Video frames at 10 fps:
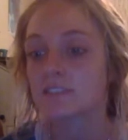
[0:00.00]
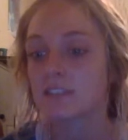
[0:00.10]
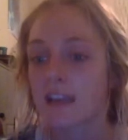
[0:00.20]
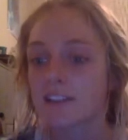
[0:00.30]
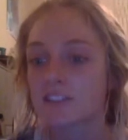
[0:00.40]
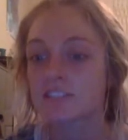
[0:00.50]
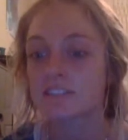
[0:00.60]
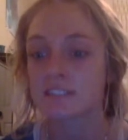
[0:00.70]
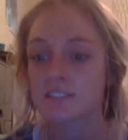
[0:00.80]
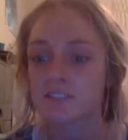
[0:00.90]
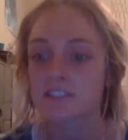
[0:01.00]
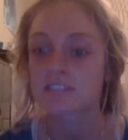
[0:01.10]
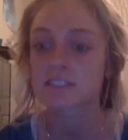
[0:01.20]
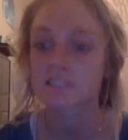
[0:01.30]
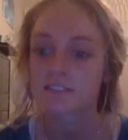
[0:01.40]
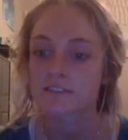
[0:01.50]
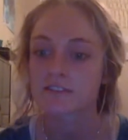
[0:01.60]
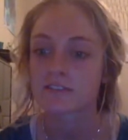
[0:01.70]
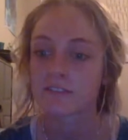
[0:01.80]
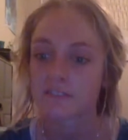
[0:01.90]
Asian citrus
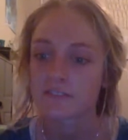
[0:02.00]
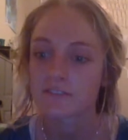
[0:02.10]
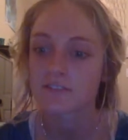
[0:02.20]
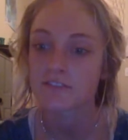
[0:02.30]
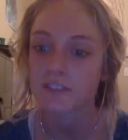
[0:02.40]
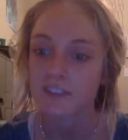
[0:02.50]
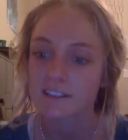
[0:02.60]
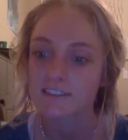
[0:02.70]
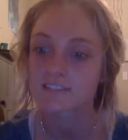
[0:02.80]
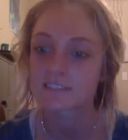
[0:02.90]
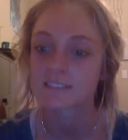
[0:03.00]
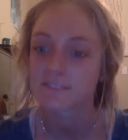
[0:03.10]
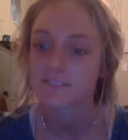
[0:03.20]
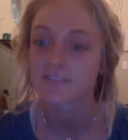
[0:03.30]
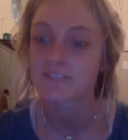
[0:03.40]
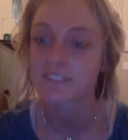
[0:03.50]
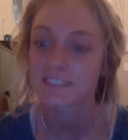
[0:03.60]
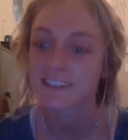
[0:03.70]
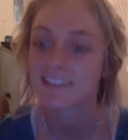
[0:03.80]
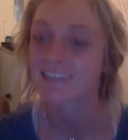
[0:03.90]

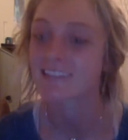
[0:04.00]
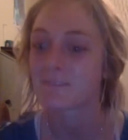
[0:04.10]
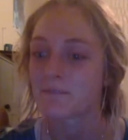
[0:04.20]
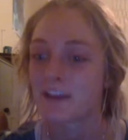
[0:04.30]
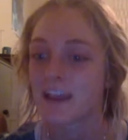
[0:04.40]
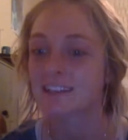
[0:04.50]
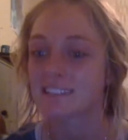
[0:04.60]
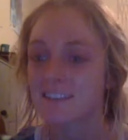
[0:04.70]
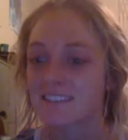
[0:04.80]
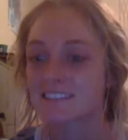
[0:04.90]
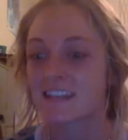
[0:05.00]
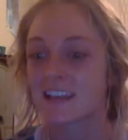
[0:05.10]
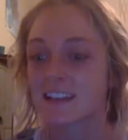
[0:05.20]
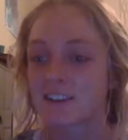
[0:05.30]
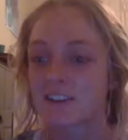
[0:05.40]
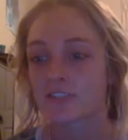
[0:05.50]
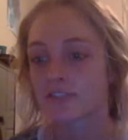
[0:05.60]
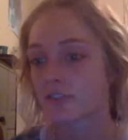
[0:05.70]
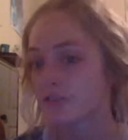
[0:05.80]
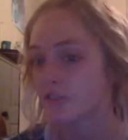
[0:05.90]
facilid may devastate
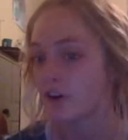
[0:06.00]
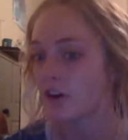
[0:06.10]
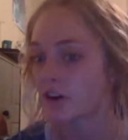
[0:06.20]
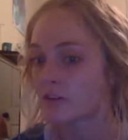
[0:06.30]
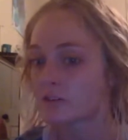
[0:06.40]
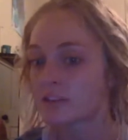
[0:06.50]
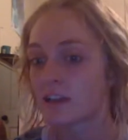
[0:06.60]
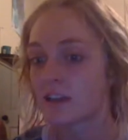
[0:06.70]
fruit farms,